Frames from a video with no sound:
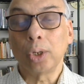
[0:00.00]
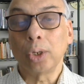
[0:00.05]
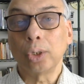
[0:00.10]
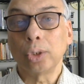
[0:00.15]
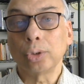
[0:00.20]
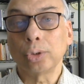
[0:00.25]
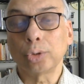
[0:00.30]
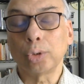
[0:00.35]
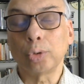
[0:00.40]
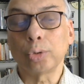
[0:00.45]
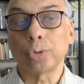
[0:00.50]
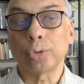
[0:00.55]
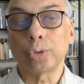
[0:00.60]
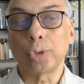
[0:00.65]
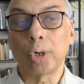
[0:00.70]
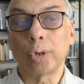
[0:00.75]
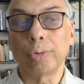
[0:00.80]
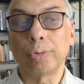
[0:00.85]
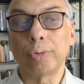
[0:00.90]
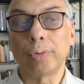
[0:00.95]
So
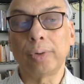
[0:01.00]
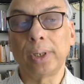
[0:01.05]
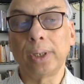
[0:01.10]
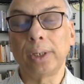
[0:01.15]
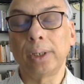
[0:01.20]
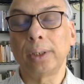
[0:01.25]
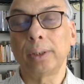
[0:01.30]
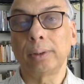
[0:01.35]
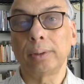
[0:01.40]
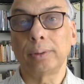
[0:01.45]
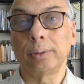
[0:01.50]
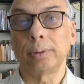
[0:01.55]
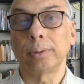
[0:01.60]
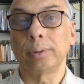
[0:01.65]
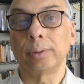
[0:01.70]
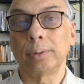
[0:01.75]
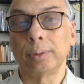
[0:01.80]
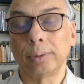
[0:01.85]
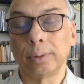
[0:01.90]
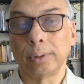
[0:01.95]
Chaudhuri
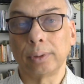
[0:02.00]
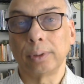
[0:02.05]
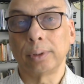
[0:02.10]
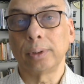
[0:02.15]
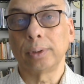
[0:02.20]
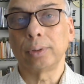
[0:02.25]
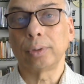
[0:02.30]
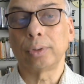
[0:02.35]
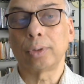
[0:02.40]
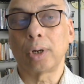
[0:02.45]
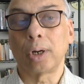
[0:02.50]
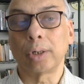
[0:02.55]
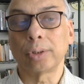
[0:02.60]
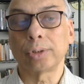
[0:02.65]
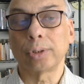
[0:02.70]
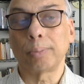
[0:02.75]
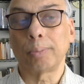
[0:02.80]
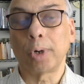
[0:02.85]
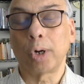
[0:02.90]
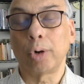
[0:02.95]
talks
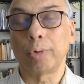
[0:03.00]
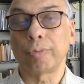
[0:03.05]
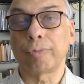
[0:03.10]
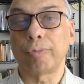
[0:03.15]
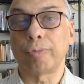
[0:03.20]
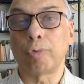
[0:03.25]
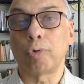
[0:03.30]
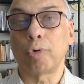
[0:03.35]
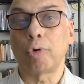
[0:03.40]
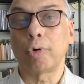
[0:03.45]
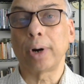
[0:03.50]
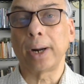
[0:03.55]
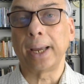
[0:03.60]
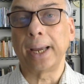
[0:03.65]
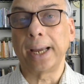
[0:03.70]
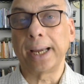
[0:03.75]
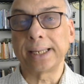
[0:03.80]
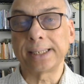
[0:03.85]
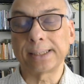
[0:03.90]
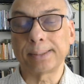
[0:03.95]
about four
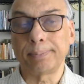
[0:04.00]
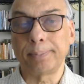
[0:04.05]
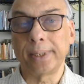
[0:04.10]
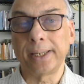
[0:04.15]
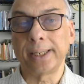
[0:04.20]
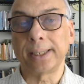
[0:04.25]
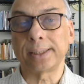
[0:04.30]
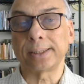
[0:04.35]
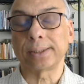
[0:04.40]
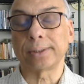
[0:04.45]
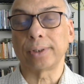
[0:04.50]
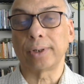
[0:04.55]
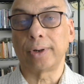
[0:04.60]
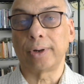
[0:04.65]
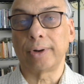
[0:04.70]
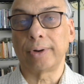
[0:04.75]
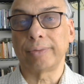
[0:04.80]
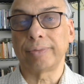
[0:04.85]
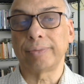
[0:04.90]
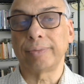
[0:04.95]
aspects
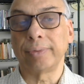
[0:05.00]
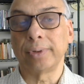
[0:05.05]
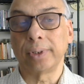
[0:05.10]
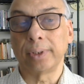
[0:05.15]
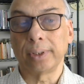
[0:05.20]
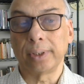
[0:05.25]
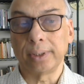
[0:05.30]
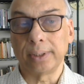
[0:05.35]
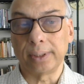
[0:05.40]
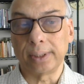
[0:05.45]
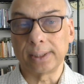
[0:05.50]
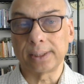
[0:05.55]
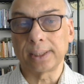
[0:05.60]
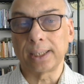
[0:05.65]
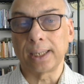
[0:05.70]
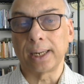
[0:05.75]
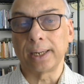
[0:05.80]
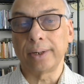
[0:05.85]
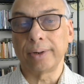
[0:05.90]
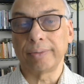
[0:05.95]
of this
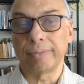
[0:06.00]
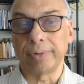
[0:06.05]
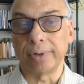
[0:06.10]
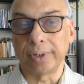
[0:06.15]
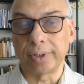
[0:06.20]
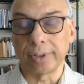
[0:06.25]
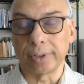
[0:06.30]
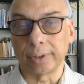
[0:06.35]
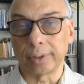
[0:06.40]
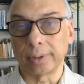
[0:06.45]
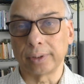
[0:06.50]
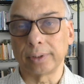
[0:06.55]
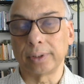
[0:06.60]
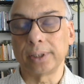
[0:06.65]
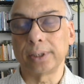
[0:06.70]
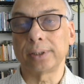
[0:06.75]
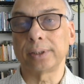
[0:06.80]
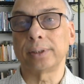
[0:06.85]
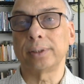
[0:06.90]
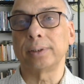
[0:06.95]
kind of eternal.
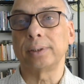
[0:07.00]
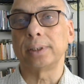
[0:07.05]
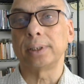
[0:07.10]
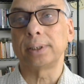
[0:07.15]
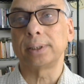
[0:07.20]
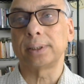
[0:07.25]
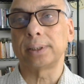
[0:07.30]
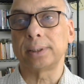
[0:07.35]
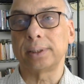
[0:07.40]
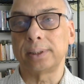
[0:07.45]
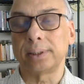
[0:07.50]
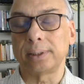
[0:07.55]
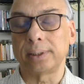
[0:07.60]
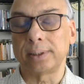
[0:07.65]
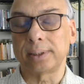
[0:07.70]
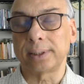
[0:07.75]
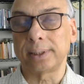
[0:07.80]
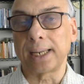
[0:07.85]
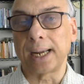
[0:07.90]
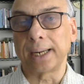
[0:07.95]
This, this
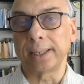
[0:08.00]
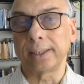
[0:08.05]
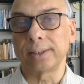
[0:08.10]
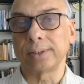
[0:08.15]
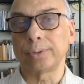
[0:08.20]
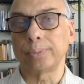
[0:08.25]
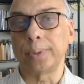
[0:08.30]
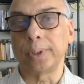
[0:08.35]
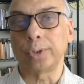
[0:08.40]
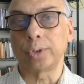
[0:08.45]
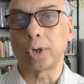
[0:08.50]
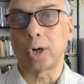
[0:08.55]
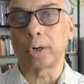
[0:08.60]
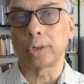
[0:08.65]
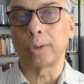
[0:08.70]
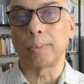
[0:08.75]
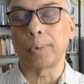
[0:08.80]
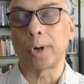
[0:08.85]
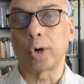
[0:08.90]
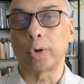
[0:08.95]
status we talked
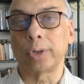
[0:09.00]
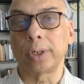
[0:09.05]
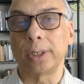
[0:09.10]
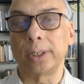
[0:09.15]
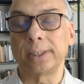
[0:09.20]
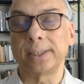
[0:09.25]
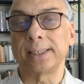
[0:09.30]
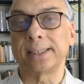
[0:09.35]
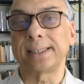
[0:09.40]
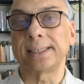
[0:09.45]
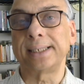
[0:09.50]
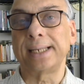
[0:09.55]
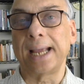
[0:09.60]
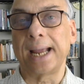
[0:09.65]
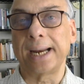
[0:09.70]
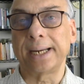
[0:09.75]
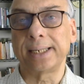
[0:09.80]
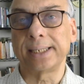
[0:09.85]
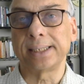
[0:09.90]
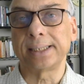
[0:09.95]
about is a
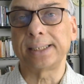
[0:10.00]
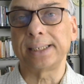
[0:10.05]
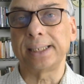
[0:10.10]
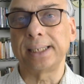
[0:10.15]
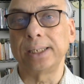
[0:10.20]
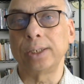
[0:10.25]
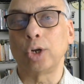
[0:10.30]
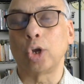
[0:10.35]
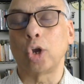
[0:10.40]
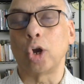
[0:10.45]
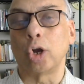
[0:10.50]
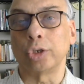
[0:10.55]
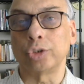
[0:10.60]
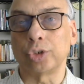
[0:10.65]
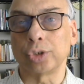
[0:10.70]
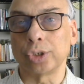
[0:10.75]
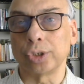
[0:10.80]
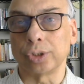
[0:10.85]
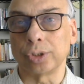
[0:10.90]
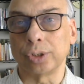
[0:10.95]
status in
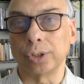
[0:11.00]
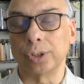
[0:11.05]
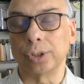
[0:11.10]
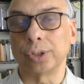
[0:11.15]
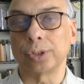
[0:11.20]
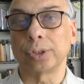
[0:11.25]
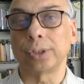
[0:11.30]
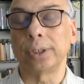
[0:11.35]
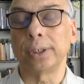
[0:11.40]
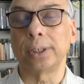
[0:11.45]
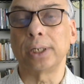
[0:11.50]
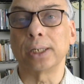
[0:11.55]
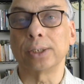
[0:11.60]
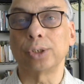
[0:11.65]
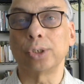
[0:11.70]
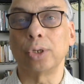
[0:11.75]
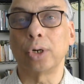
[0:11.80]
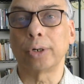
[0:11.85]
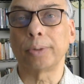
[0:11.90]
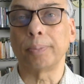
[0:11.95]
consciousness. It
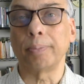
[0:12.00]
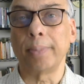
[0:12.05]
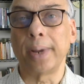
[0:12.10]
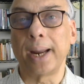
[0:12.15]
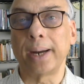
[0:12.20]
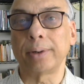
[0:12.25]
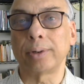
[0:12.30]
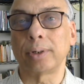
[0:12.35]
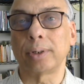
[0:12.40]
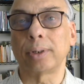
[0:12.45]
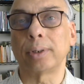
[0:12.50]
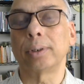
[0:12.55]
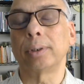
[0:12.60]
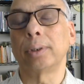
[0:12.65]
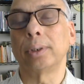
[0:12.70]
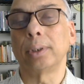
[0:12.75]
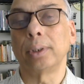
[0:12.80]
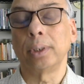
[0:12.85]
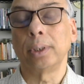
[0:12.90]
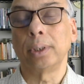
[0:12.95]
does not matter
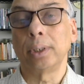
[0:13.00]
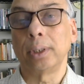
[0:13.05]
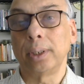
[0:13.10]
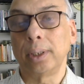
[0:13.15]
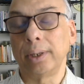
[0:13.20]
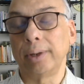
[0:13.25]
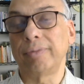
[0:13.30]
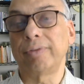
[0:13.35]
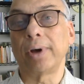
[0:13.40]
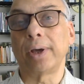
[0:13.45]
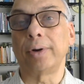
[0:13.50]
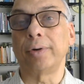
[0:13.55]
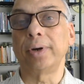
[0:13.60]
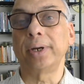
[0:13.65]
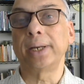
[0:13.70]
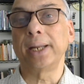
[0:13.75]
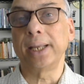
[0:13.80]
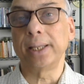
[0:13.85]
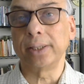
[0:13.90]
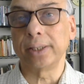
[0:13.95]
if I
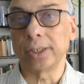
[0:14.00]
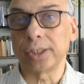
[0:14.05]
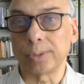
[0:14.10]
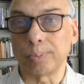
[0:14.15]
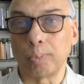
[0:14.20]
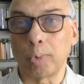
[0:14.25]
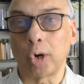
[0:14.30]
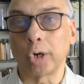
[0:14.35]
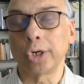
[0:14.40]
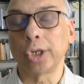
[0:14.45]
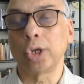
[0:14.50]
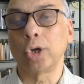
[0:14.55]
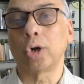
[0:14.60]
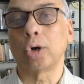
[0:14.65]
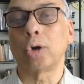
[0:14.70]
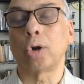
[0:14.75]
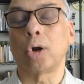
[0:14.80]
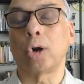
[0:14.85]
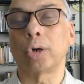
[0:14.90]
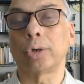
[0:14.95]
retain this body or
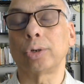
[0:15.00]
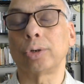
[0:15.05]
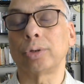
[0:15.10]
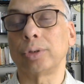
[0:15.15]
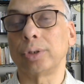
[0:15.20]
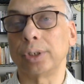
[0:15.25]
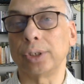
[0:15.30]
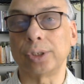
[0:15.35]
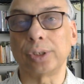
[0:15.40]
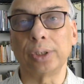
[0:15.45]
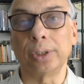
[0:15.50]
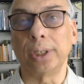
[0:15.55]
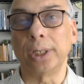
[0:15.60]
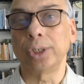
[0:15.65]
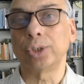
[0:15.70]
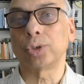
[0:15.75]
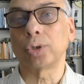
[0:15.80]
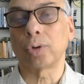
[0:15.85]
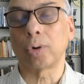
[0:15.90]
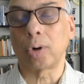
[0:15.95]
not, this
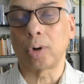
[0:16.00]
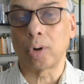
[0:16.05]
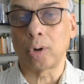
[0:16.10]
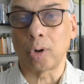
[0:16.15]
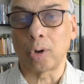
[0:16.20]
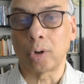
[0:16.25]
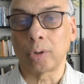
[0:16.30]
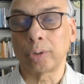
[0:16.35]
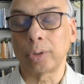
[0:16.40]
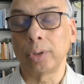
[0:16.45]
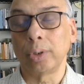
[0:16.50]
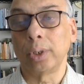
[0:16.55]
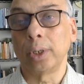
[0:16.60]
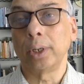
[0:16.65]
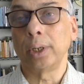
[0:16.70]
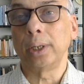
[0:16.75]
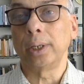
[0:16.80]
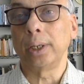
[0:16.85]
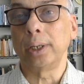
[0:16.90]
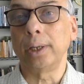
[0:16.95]
nature or not.
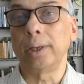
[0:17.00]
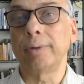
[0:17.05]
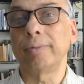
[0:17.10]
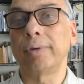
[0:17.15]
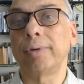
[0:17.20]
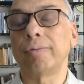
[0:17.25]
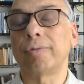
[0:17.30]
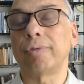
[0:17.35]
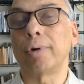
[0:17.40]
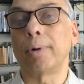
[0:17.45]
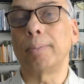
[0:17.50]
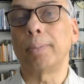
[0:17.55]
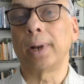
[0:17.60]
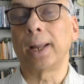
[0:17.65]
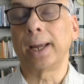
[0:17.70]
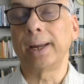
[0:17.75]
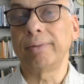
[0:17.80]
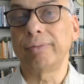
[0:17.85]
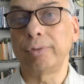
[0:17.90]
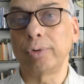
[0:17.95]
Even from
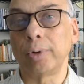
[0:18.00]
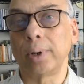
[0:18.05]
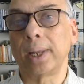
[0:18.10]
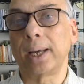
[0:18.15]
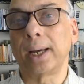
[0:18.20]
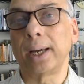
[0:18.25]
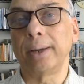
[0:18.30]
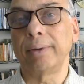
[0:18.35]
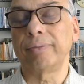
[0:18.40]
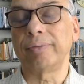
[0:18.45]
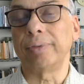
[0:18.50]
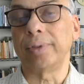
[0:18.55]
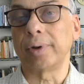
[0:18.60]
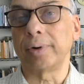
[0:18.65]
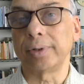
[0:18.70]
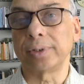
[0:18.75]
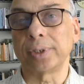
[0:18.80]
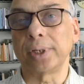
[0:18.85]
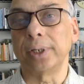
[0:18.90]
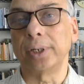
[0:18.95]
life to life, there
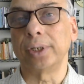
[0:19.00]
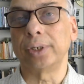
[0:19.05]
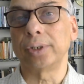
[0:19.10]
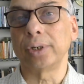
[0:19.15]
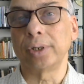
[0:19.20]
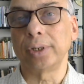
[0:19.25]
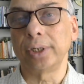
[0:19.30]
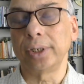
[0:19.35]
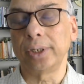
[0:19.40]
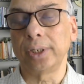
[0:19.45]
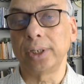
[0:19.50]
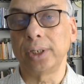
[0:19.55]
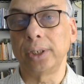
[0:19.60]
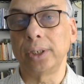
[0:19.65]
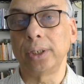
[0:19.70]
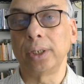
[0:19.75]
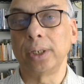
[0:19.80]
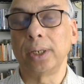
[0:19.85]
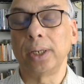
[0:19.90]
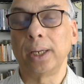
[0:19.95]
is an
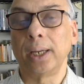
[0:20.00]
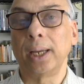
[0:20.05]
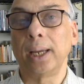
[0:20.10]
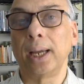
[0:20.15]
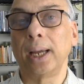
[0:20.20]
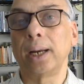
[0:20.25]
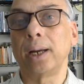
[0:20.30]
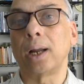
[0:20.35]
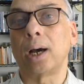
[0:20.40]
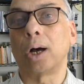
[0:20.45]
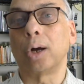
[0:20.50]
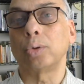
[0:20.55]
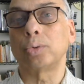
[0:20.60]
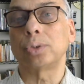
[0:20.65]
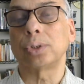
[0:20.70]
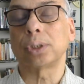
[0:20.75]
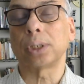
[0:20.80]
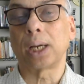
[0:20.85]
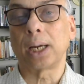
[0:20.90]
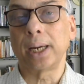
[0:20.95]
eternity and
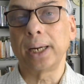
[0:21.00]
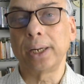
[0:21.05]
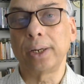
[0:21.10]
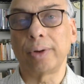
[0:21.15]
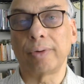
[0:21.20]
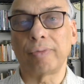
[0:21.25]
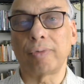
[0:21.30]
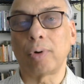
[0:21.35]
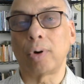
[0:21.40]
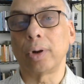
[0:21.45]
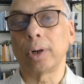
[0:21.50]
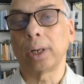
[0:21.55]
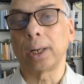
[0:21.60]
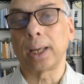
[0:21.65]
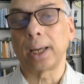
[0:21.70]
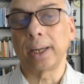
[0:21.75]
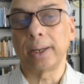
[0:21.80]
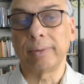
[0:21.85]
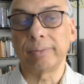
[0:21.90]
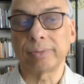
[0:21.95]
outside of all
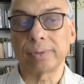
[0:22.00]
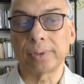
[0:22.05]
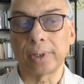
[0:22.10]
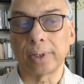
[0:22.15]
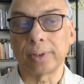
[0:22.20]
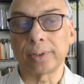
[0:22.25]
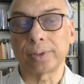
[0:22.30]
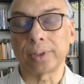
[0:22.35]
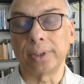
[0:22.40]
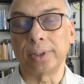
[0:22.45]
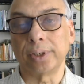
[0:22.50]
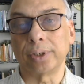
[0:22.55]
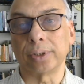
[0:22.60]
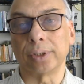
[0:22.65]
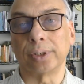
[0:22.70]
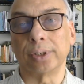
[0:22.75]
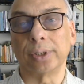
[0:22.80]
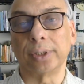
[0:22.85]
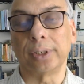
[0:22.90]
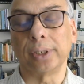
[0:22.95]
lives there is an
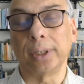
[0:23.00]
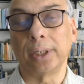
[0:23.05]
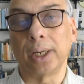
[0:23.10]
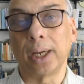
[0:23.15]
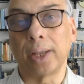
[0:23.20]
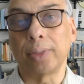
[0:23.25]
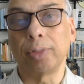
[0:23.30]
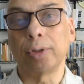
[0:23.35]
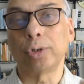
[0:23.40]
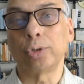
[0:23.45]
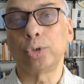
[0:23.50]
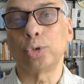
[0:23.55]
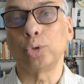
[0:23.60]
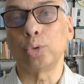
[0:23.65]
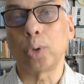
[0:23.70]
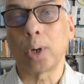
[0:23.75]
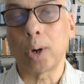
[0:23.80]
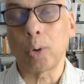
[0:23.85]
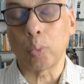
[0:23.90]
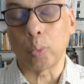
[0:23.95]
eternity, and the
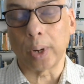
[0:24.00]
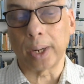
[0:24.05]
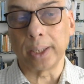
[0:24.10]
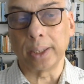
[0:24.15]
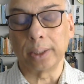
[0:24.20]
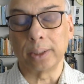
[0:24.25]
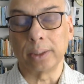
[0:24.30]
two are one.